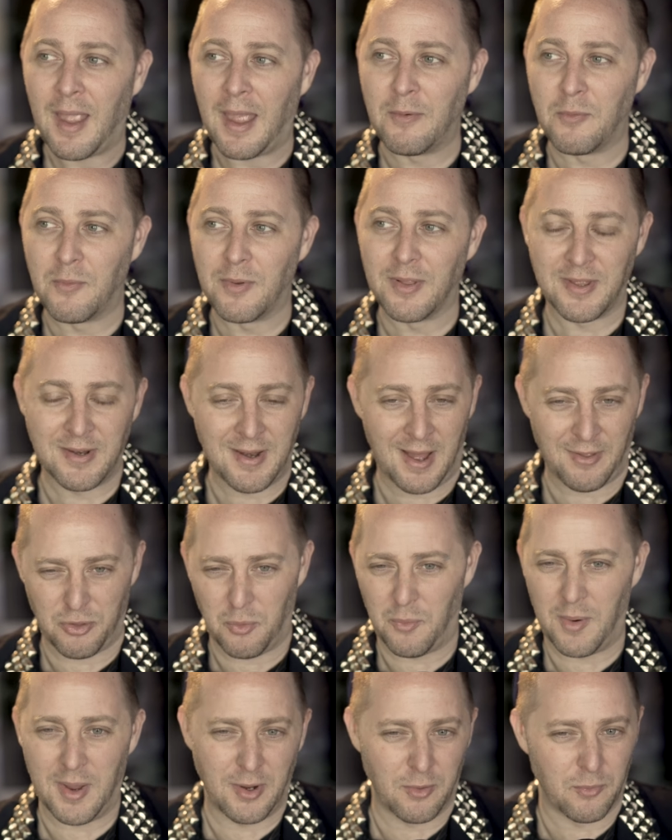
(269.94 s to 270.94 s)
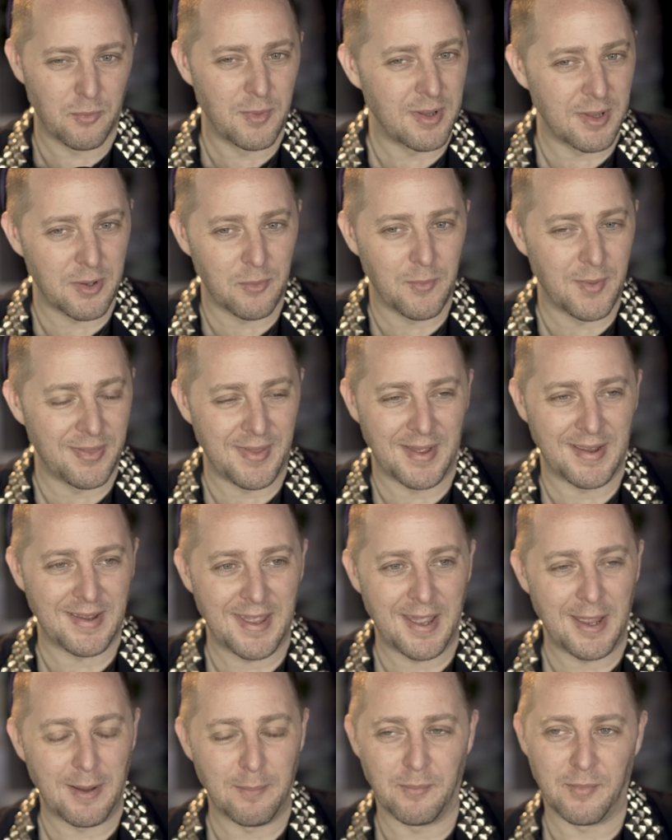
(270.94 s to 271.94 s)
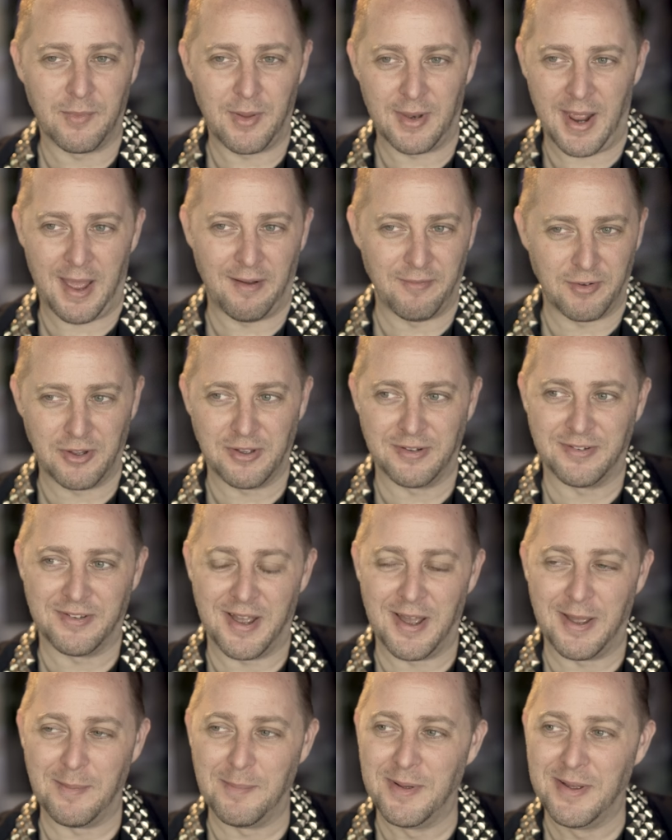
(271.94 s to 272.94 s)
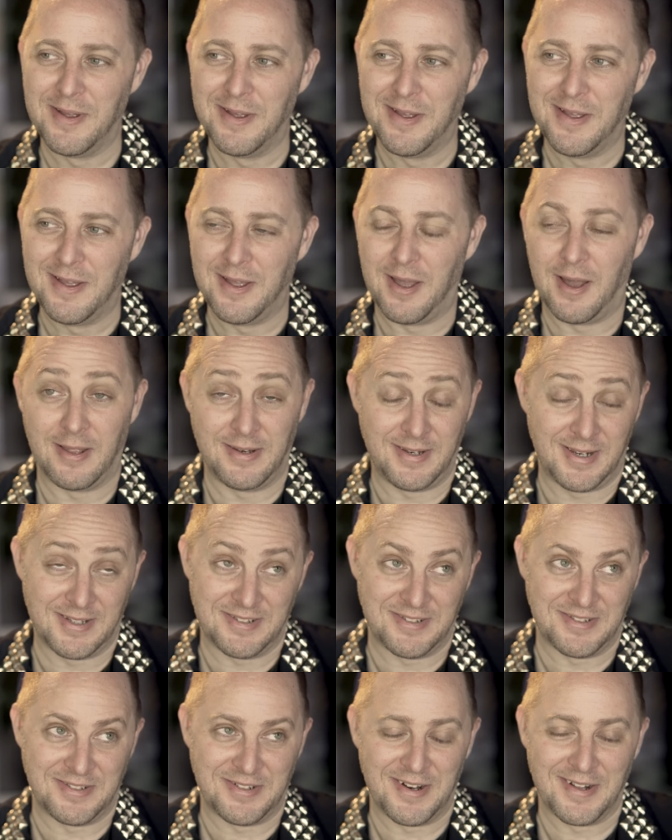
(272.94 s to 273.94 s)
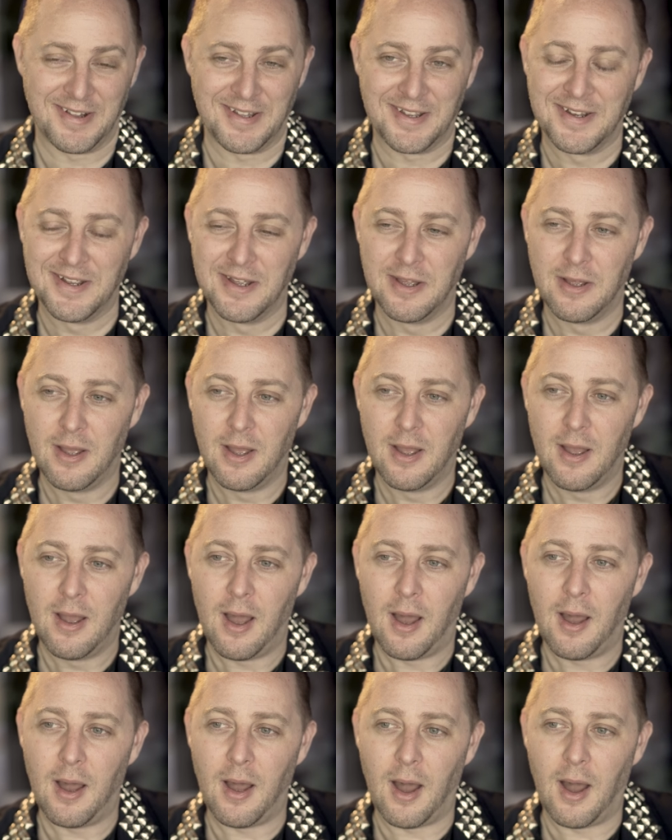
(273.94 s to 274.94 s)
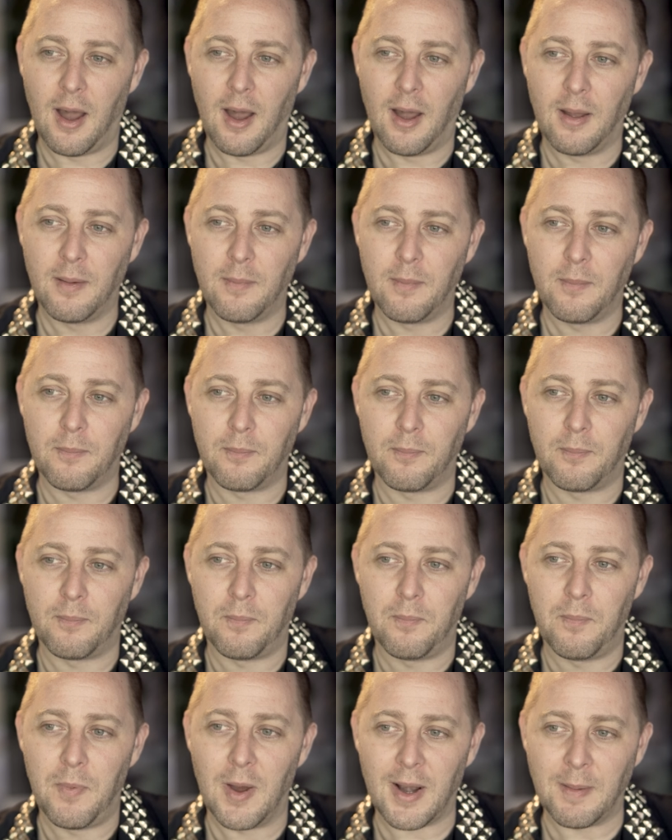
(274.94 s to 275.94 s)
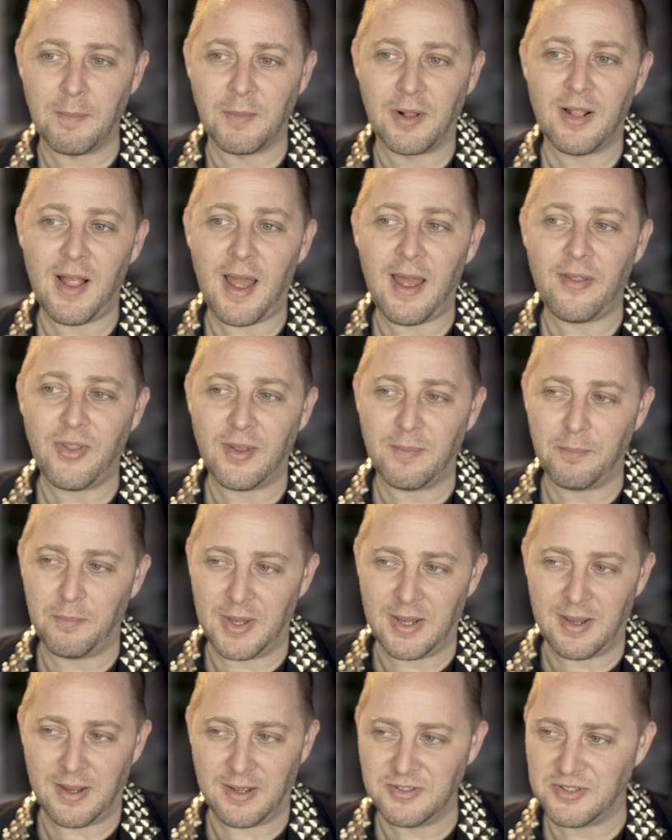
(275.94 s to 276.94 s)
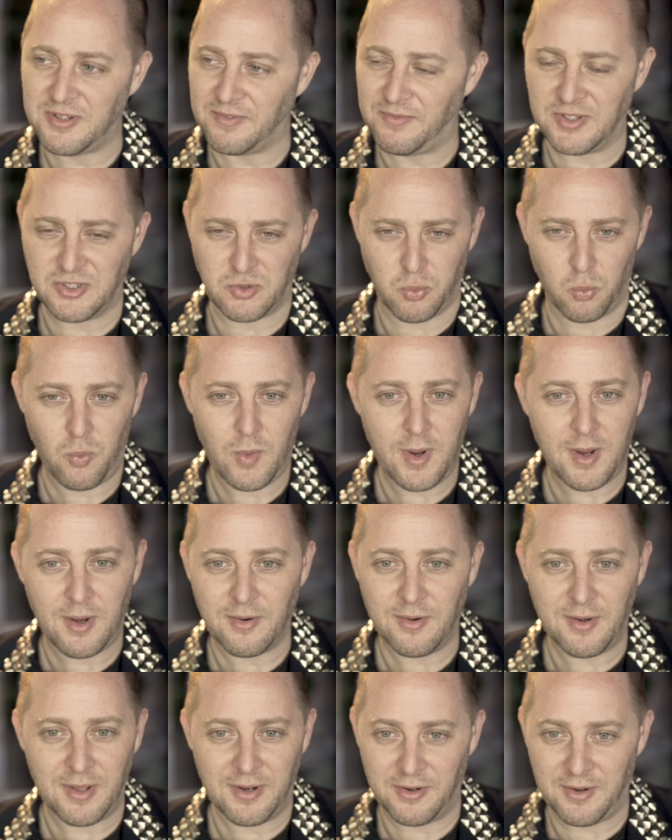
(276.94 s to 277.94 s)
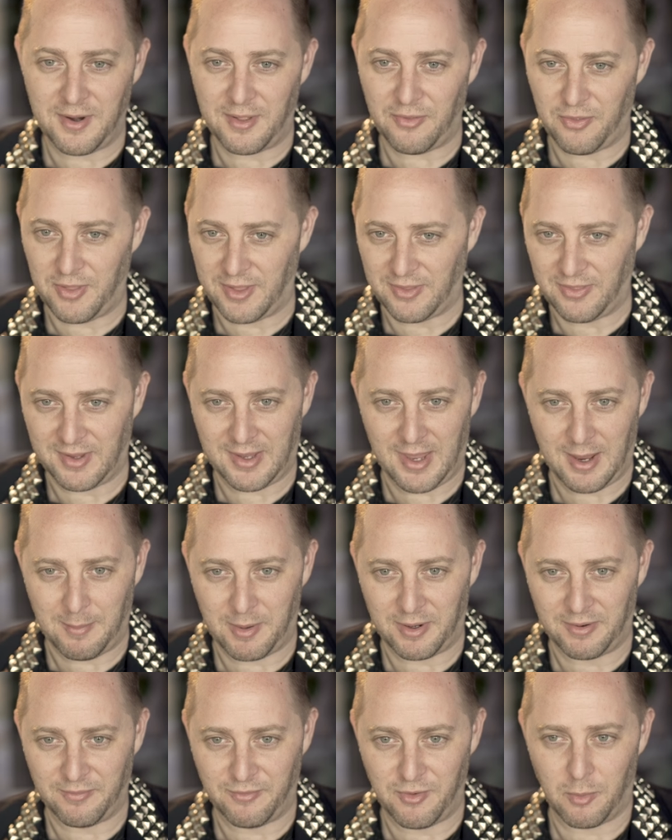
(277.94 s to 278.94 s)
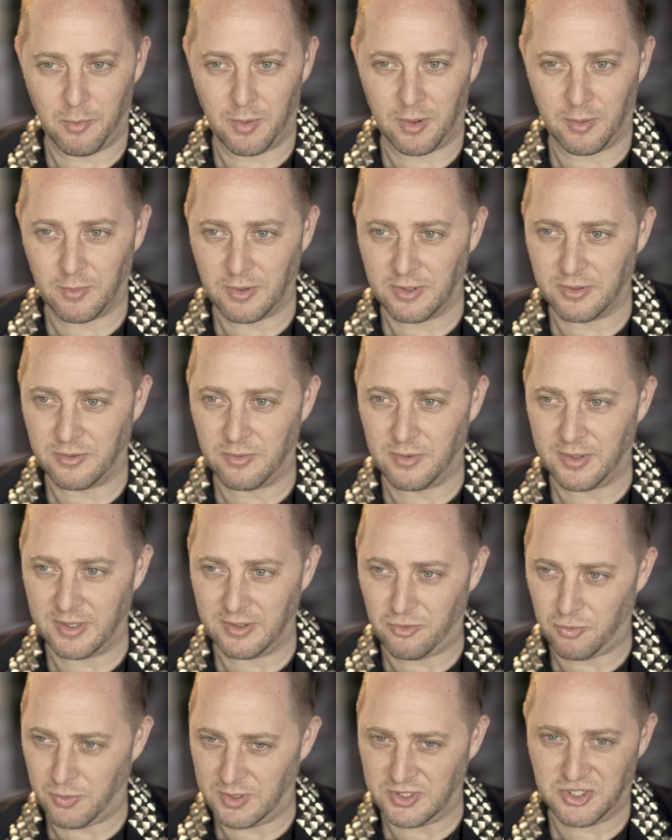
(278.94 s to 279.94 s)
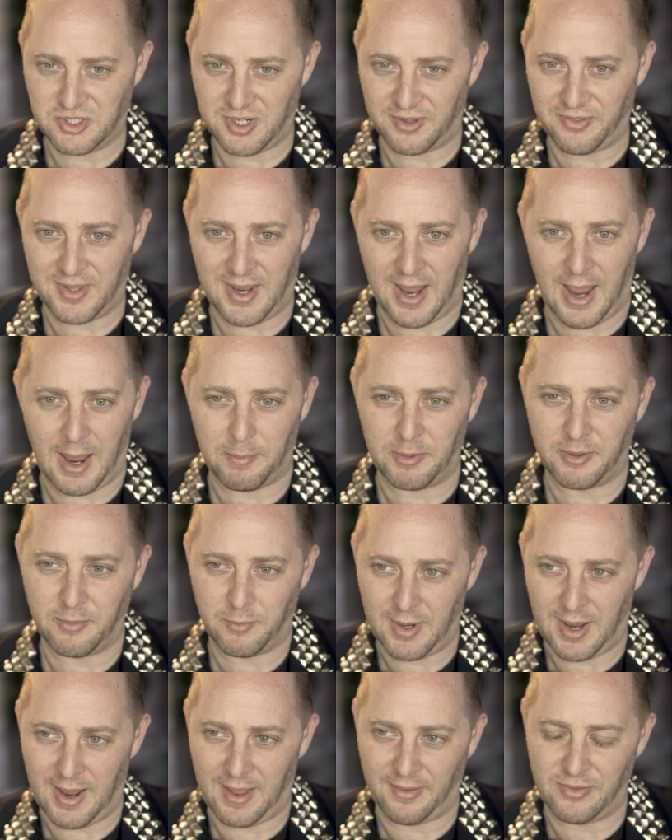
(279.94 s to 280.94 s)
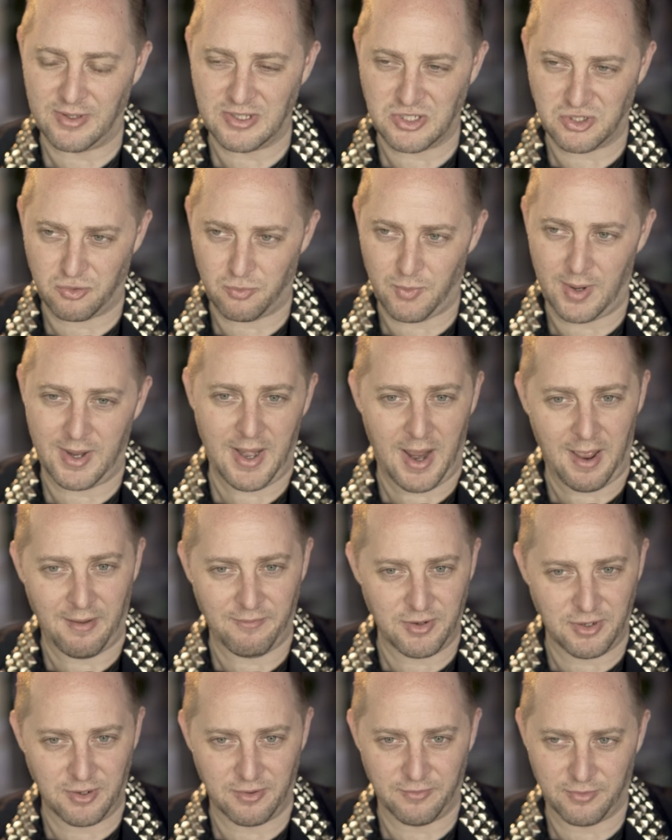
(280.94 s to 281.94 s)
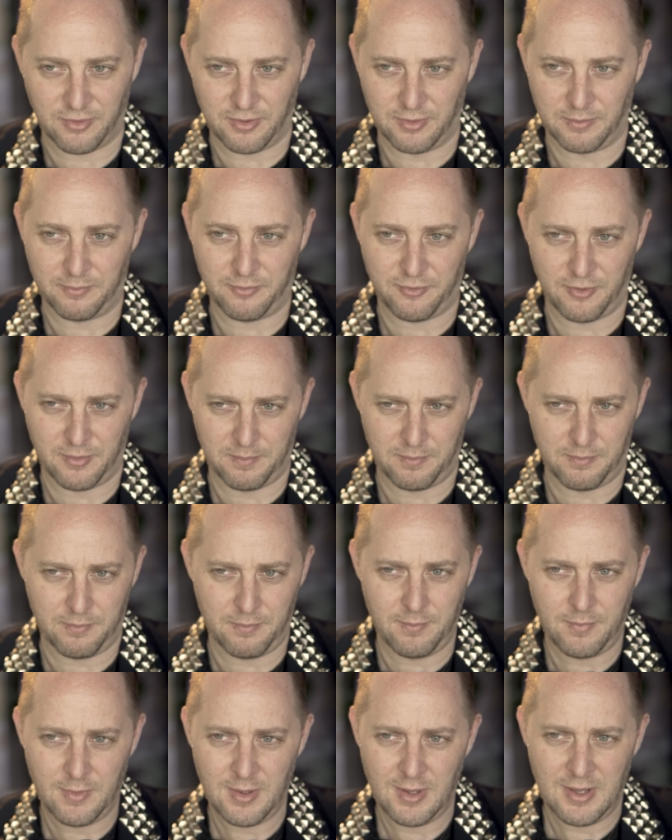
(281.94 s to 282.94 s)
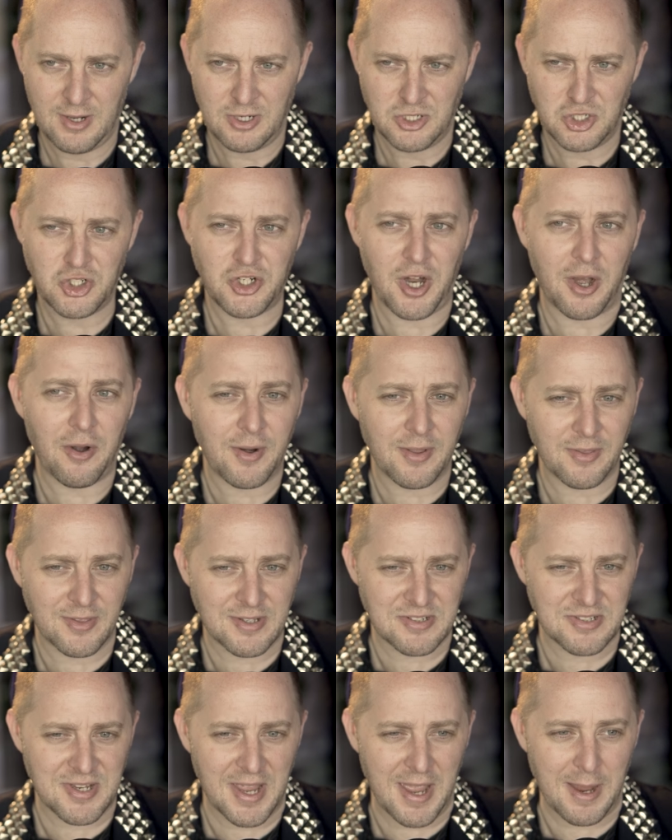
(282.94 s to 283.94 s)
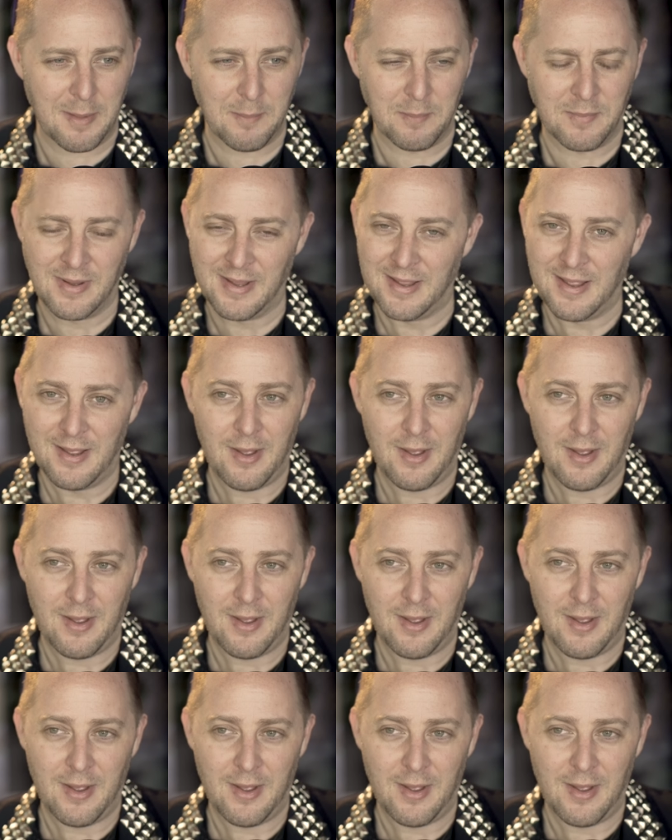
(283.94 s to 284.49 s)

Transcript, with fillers: and really not the way you really win that game and have a good time uh, necessarily. Uh, but I'm glad that because of this weird internet thing that came out of nowhere, where like Twitch suddenly happened, and we had this great avenue for for sharing this game,